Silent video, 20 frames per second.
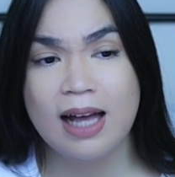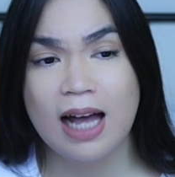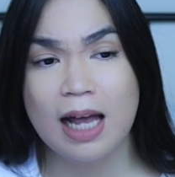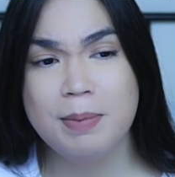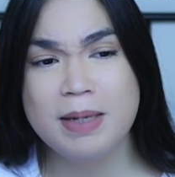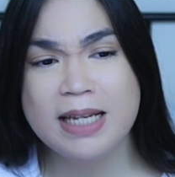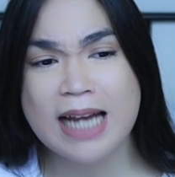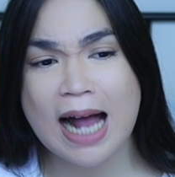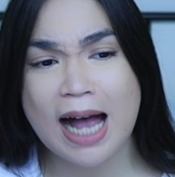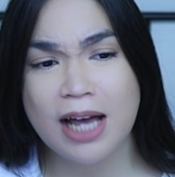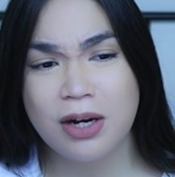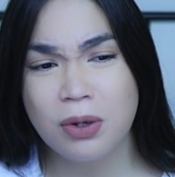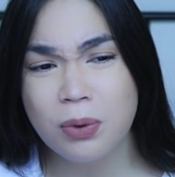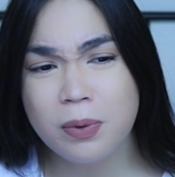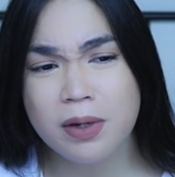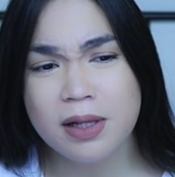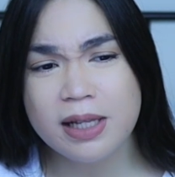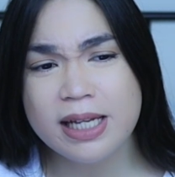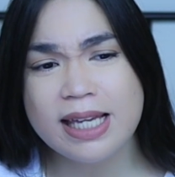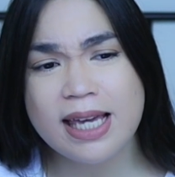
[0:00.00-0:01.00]
I don't
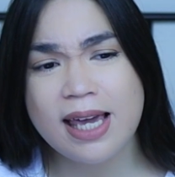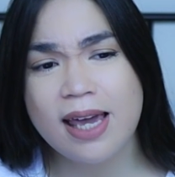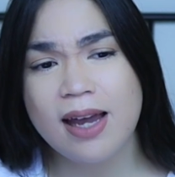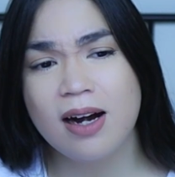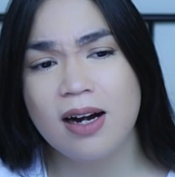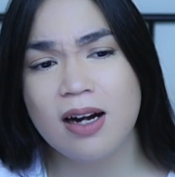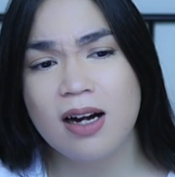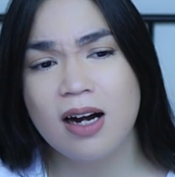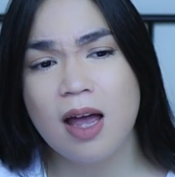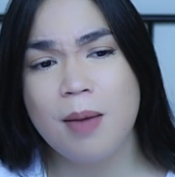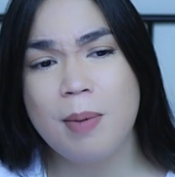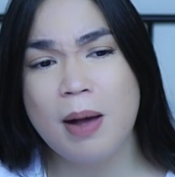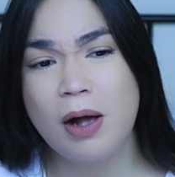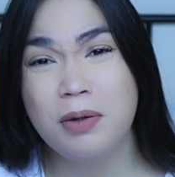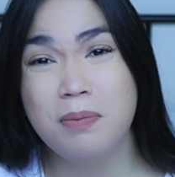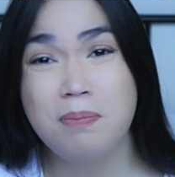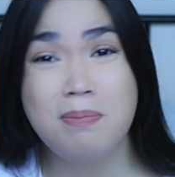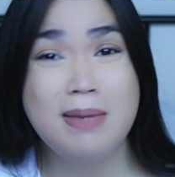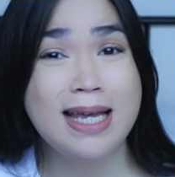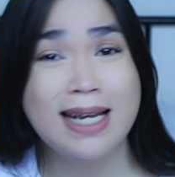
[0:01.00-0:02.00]
really care
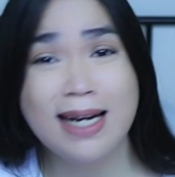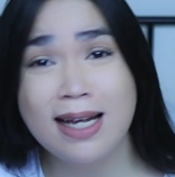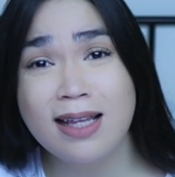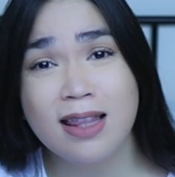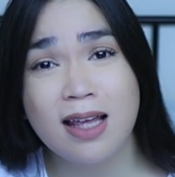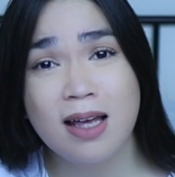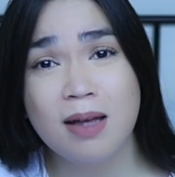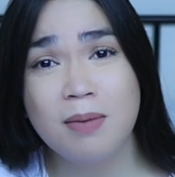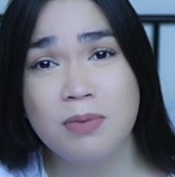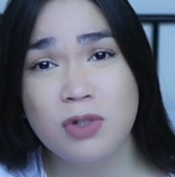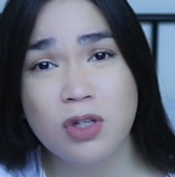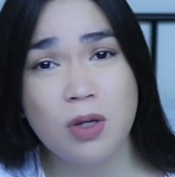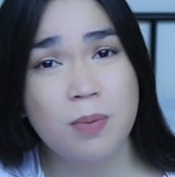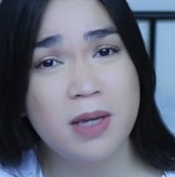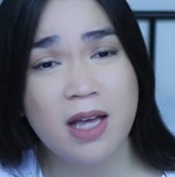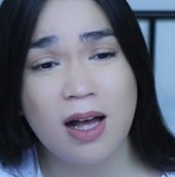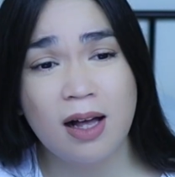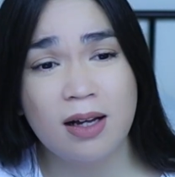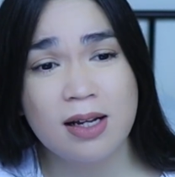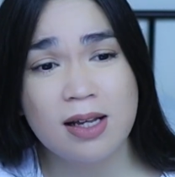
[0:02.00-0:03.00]
about meeting them, to
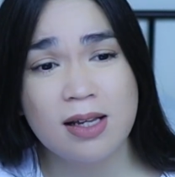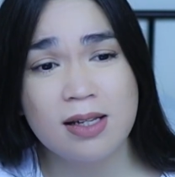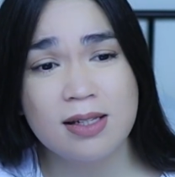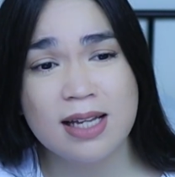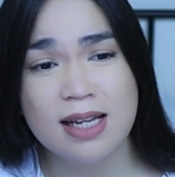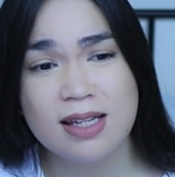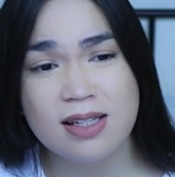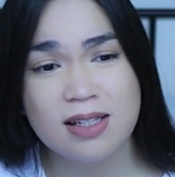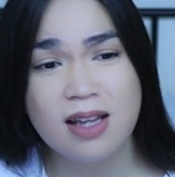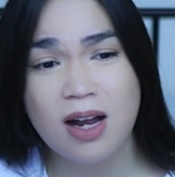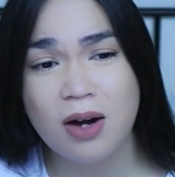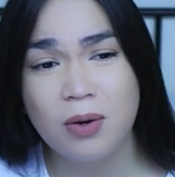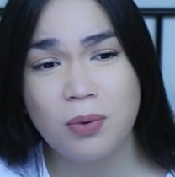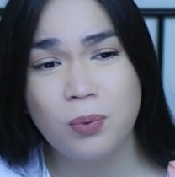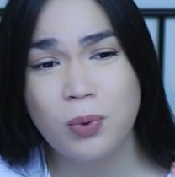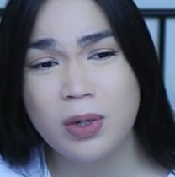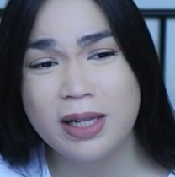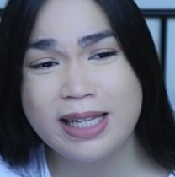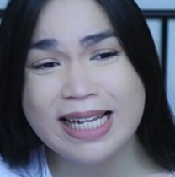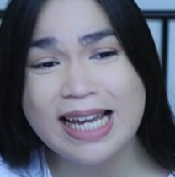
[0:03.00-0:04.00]
be honest. That's
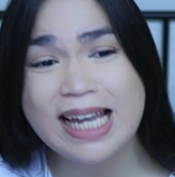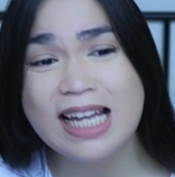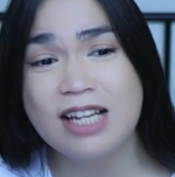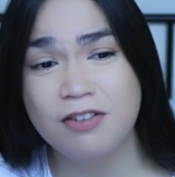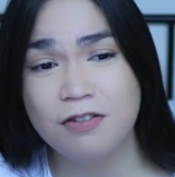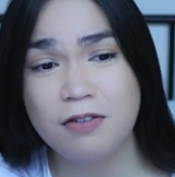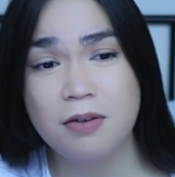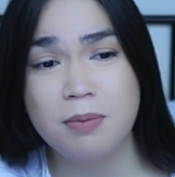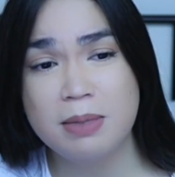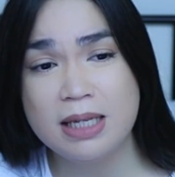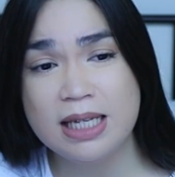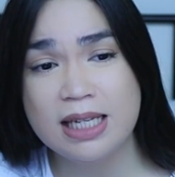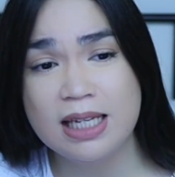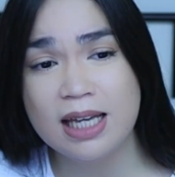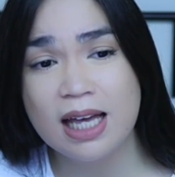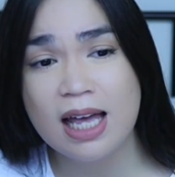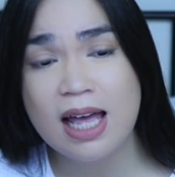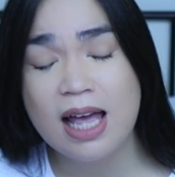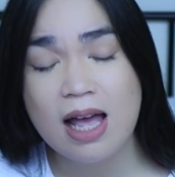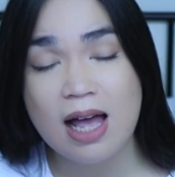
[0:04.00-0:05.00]
not really it for
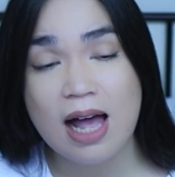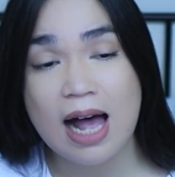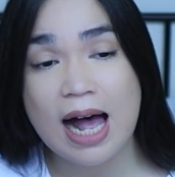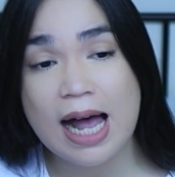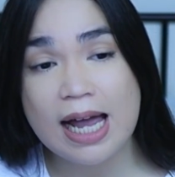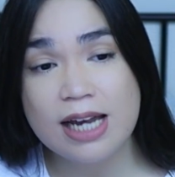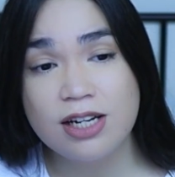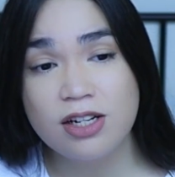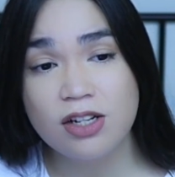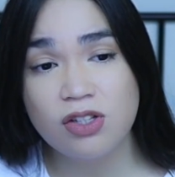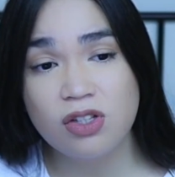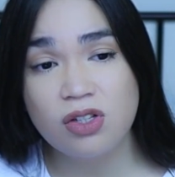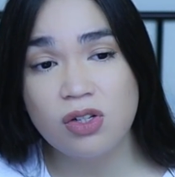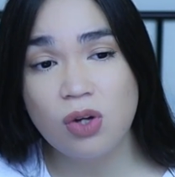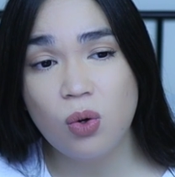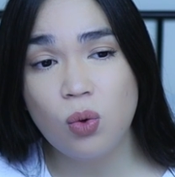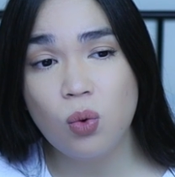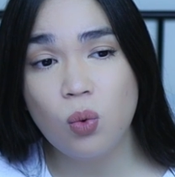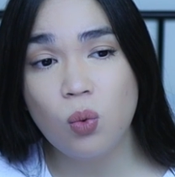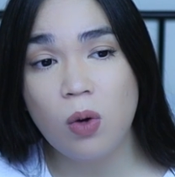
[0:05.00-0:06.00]
me. I just
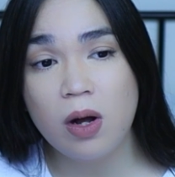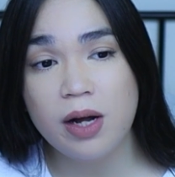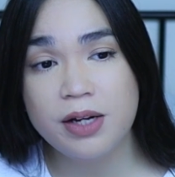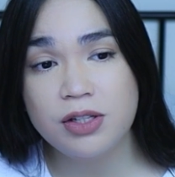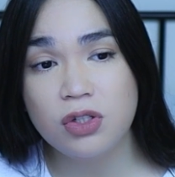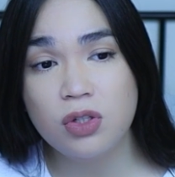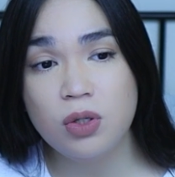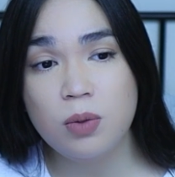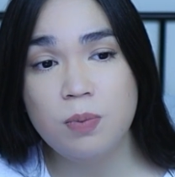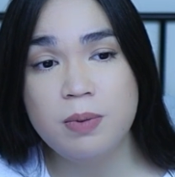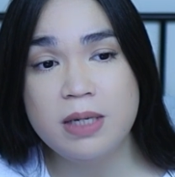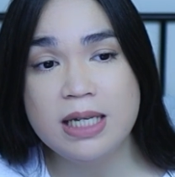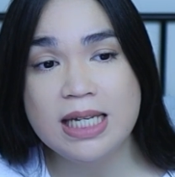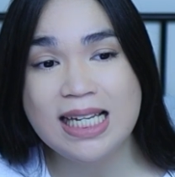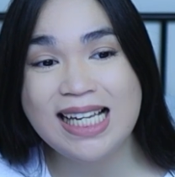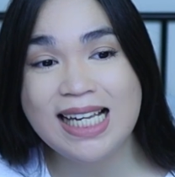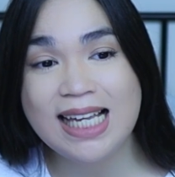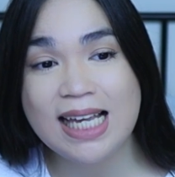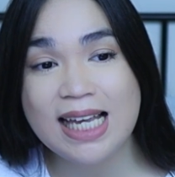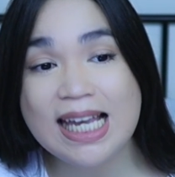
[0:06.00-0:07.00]
don't want to
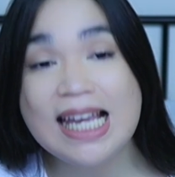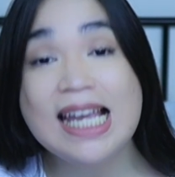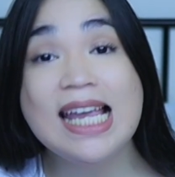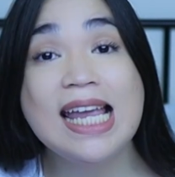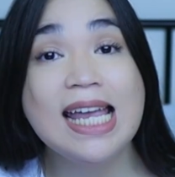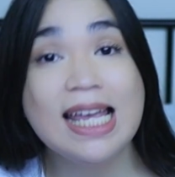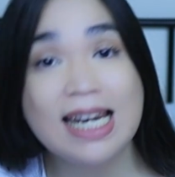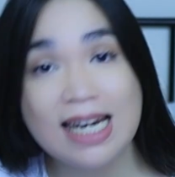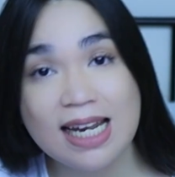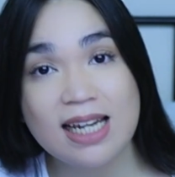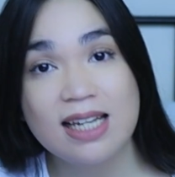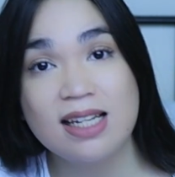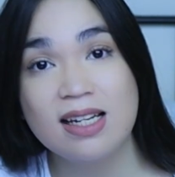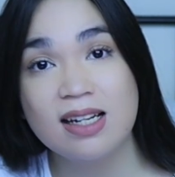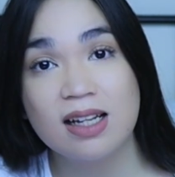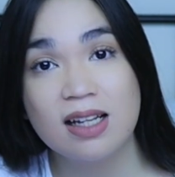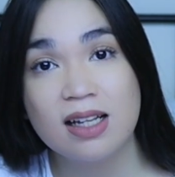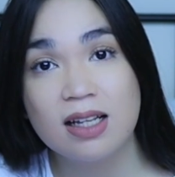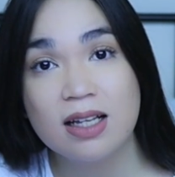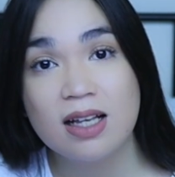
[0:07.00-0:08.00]
be
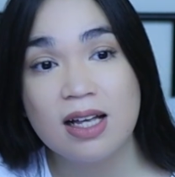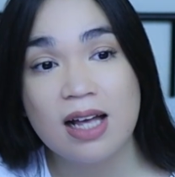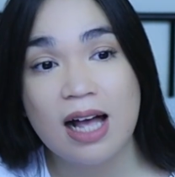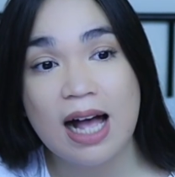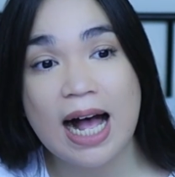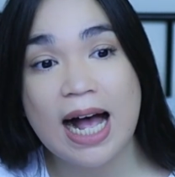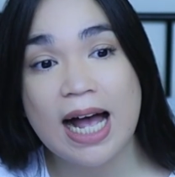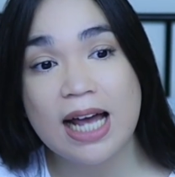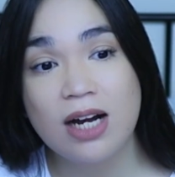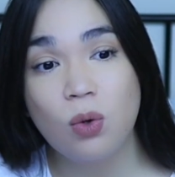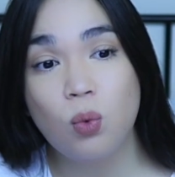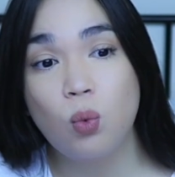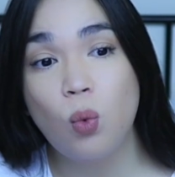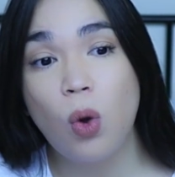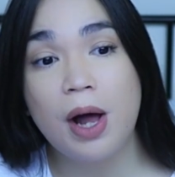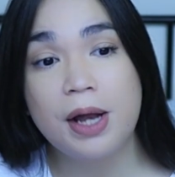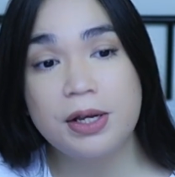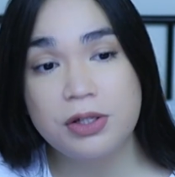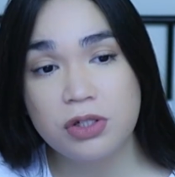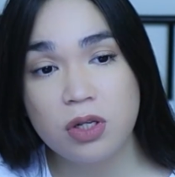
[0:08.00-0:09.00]
hidden. I don't
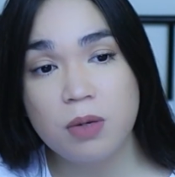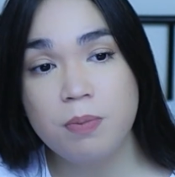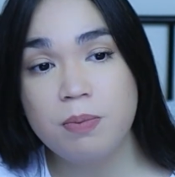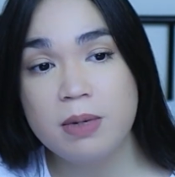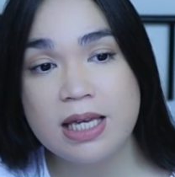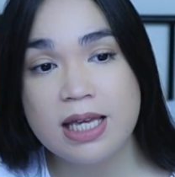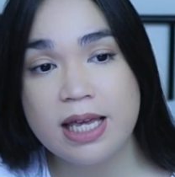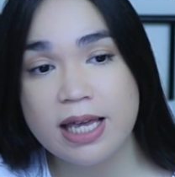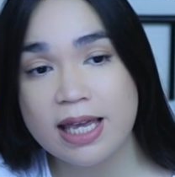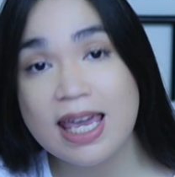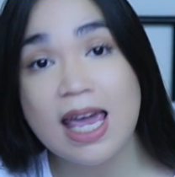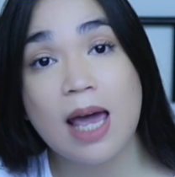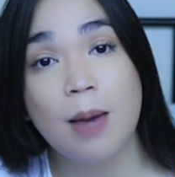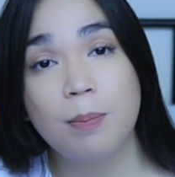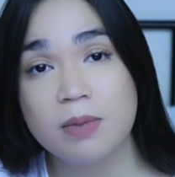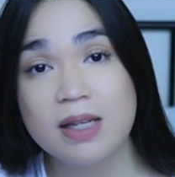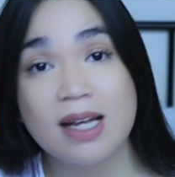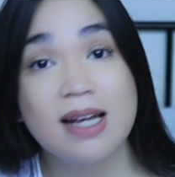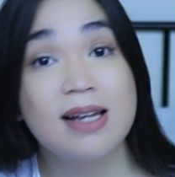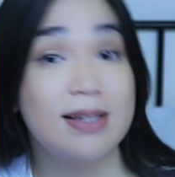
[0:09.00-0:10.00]
want to be
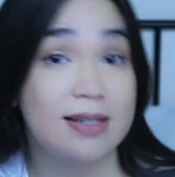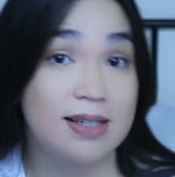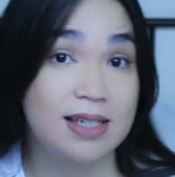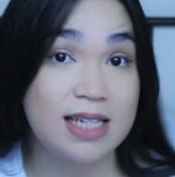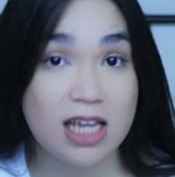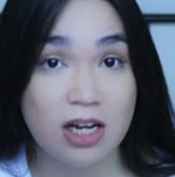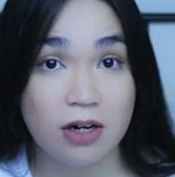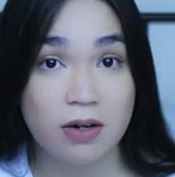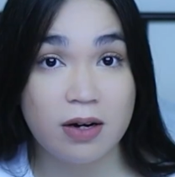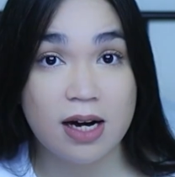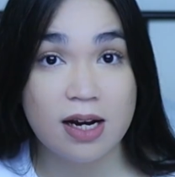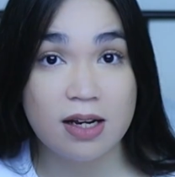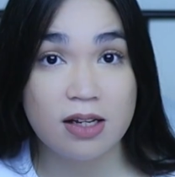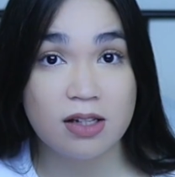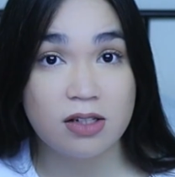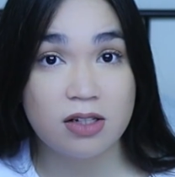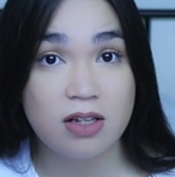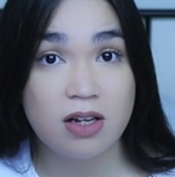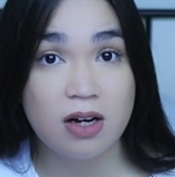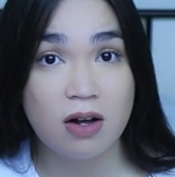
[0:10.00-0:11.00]
kept a
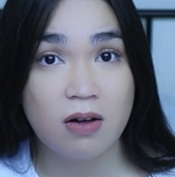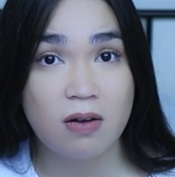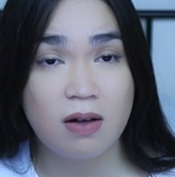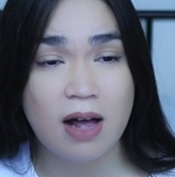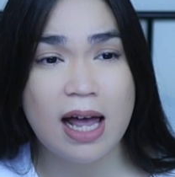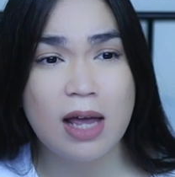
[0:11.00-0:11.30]
secret, you know?